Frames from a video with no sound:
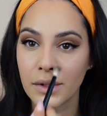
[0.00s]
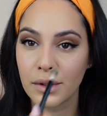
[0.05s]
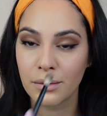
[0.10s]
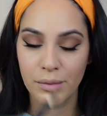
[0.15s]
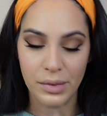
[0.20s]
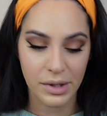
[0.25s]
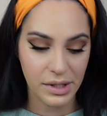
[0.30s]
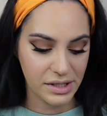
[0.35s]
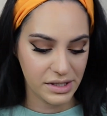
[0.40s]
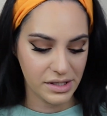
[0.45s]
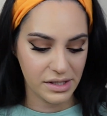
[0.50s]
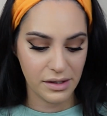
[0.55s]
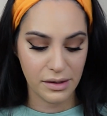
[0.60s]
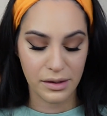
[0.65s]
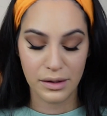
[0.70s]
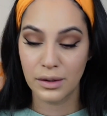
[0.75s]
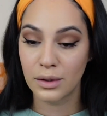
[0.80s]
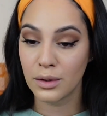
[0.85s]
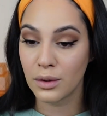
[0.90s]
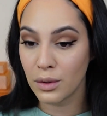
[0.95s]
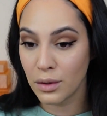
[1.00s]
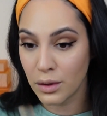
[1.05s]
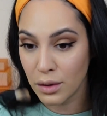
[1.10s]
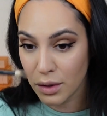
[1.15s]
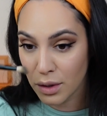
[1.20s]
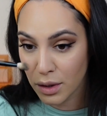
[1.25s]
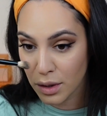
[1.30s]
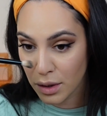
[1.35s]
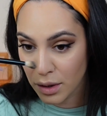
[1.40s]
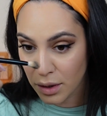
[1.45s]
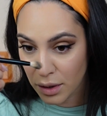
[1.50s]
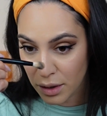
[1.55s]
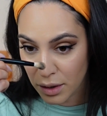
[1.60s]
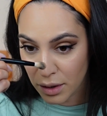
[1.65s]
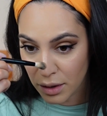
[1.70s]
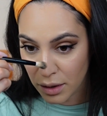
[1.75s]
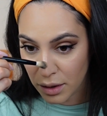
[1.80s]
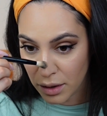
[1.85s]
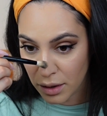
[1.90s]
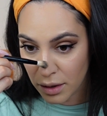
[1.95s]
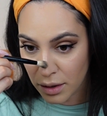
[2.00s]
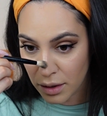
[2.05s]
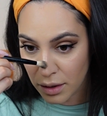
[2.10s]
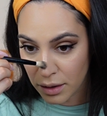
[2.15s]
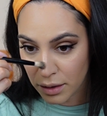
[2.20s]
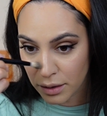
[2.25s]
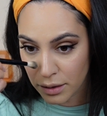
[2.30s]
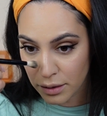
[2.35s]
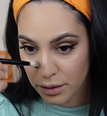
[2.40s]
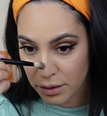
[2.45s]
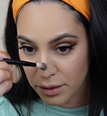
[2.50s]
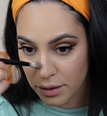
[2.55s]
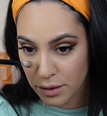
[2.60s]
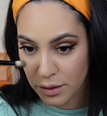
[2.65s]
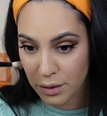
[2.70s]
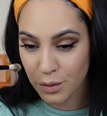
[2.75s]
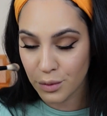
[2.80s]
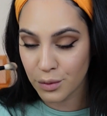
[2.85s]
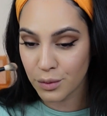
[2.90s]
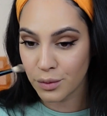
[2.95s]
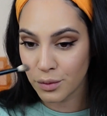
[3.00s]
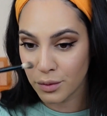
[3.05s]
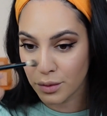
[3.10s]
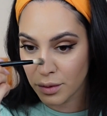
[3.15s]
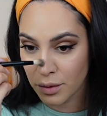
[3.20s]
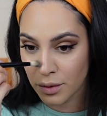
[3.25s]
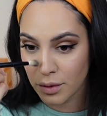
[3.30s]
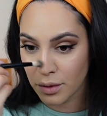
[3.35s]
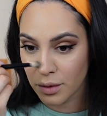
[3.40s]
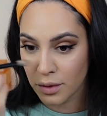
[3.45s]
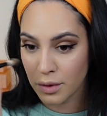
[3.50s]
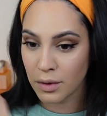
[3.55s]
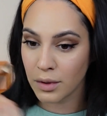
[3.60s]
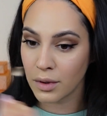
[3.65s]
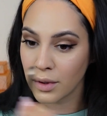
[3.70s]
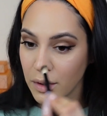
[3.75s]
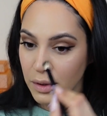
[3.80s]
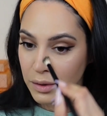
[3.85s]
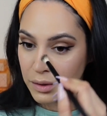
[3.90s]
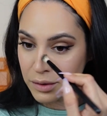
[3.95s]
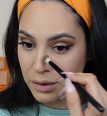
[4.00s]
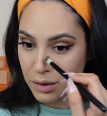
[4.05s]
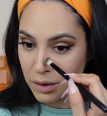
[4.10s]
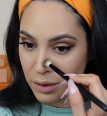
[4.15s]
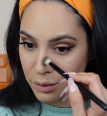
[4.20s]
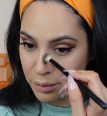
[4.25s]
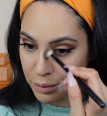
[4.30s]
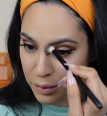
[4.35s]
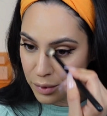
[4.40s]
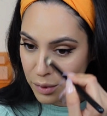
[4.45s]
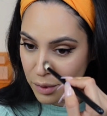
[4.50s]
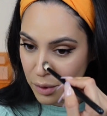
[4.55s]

A bit here. And on top.